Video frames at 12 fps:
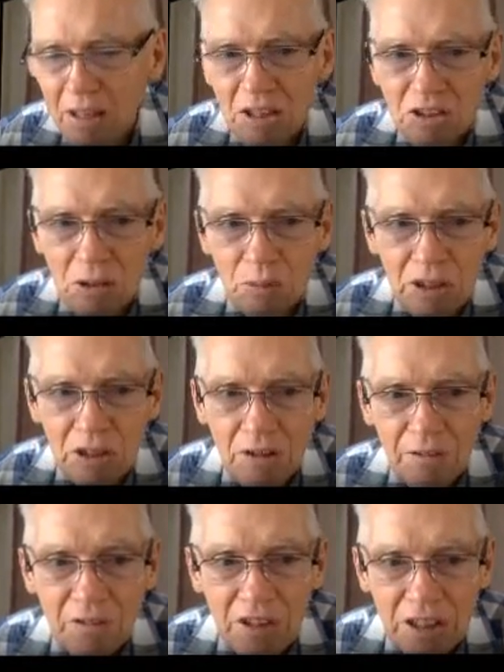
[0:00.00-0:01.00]
So when you're
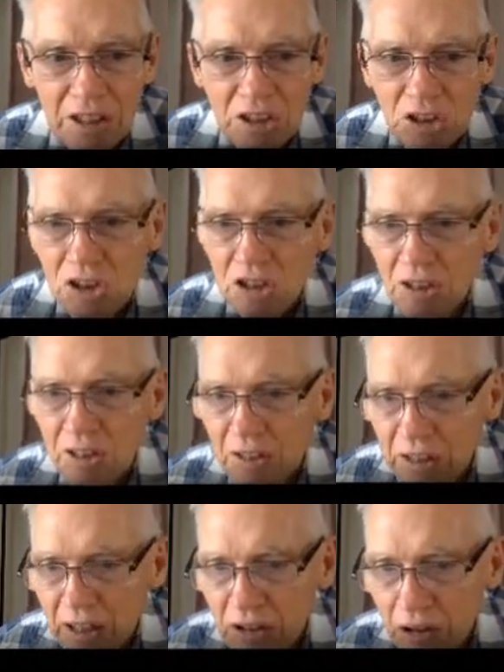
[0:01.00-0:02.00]
finished,
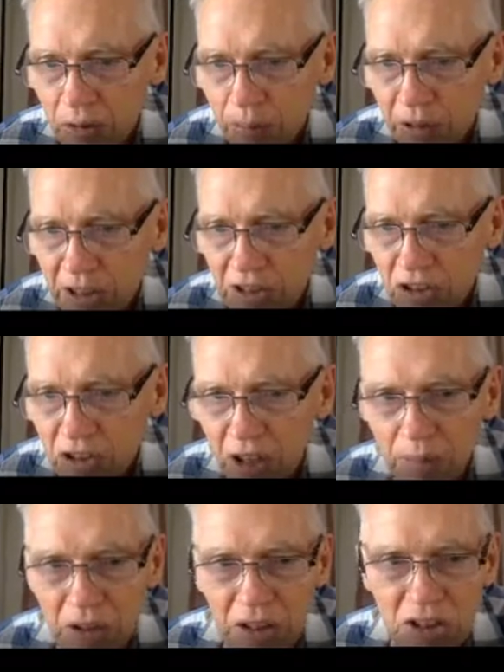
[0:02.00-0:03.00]
can you please
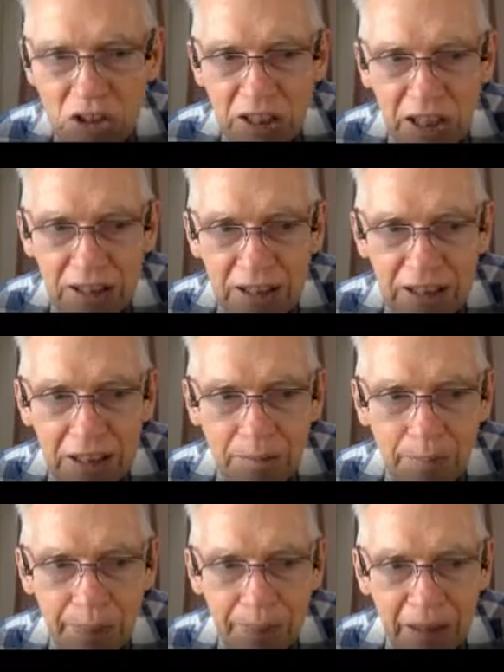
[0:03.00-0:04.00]
type yes down
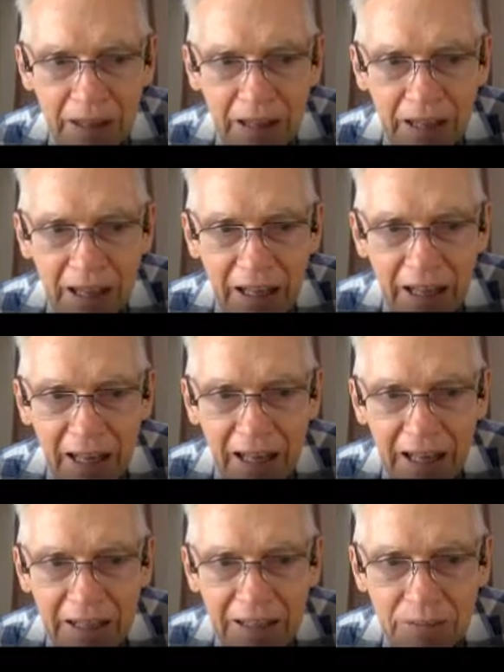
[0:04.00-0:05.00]
here?
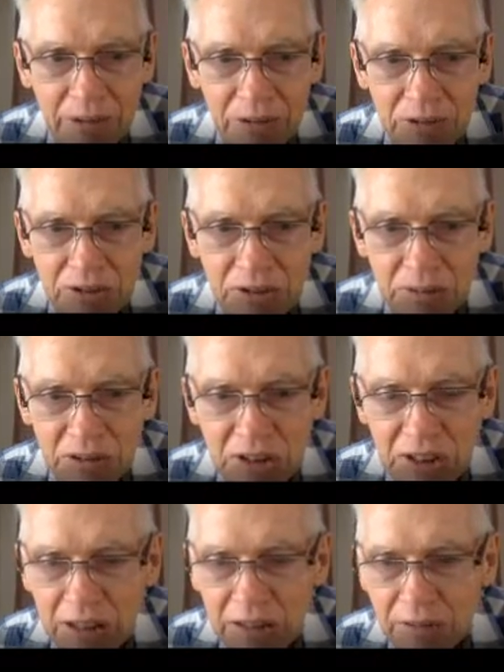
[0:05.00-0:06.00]
And we'll
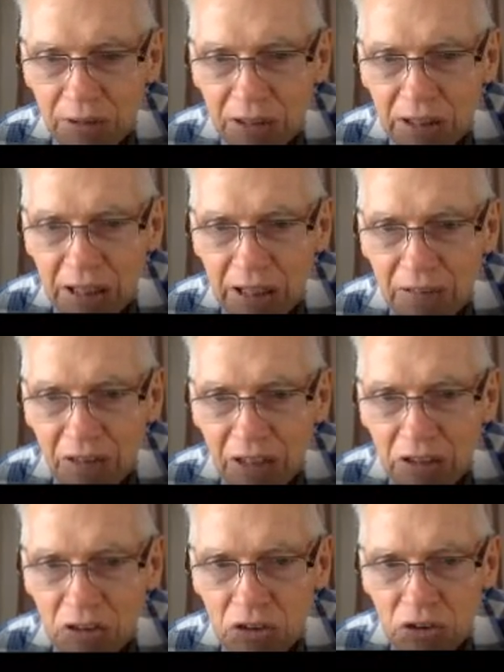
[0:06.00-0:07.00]
see if we have
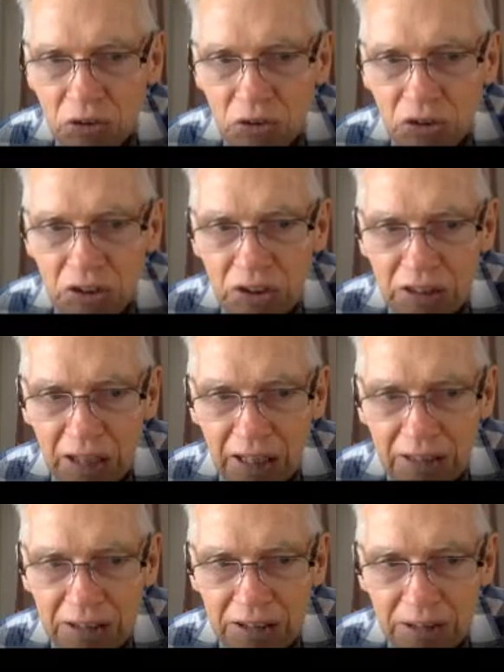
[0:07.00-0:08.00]
understood the task.